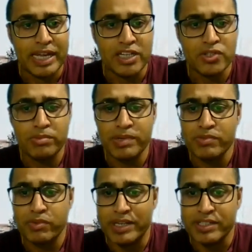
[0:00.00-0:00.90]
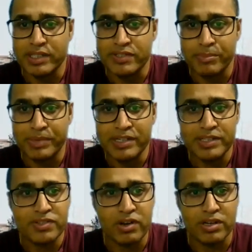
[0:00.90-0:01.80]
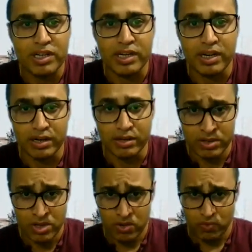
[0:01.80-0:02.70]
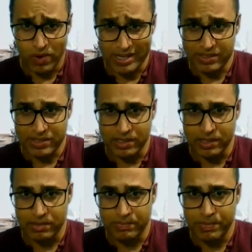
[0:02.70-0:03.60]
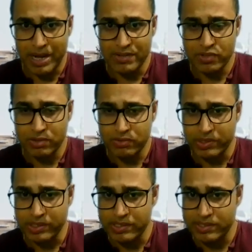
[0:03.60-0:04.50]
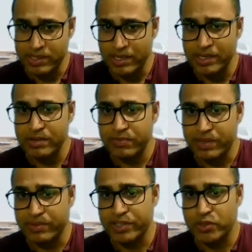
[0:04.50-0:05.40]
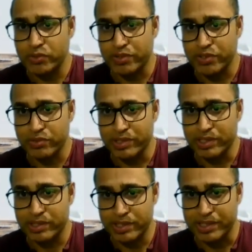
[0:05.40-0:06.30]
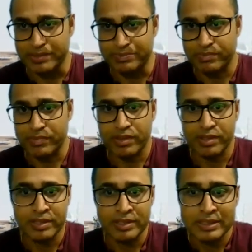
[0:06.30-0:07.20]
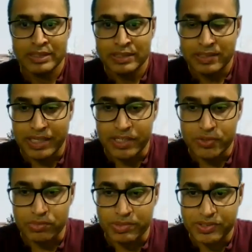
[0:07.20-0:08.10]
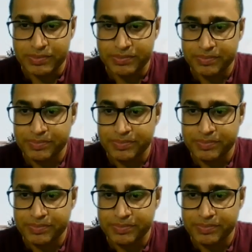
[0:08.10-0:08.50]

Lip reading: Thank you so much for watching this update. This order was passed on 22nd February 2023. Thank you so much.